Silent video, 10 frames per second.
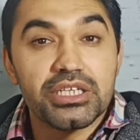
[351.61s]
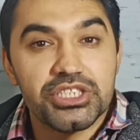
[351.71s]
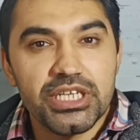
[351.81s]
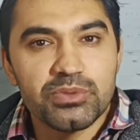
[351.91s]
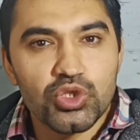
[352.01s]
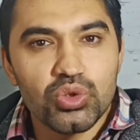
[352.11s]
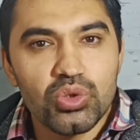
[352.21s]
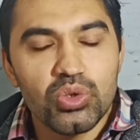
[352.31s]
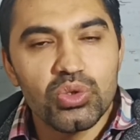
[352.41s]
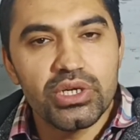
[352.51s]
James II,
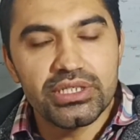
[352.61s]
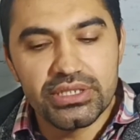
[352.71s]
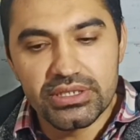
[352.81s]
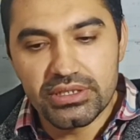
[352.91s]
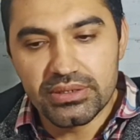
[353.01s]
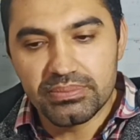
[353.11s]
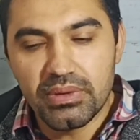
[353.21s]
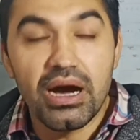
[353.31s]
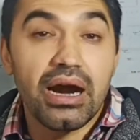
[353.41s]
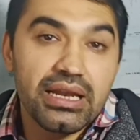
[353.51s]
who had
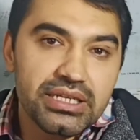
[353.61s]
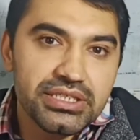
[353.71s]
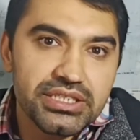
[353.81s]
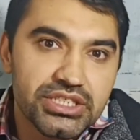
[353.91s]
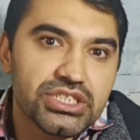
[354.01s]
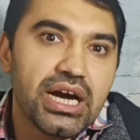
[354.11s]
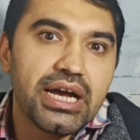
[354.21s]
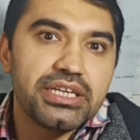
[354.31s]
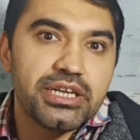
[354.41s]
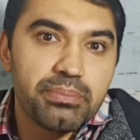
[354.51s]
already
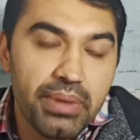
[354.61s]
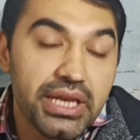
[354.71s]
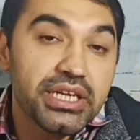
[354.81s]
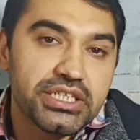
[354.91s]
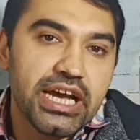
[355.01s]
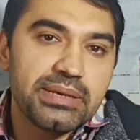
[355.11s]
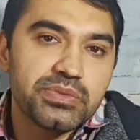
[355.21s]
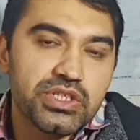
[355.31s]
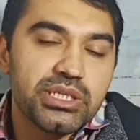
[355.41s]
tried and many a times,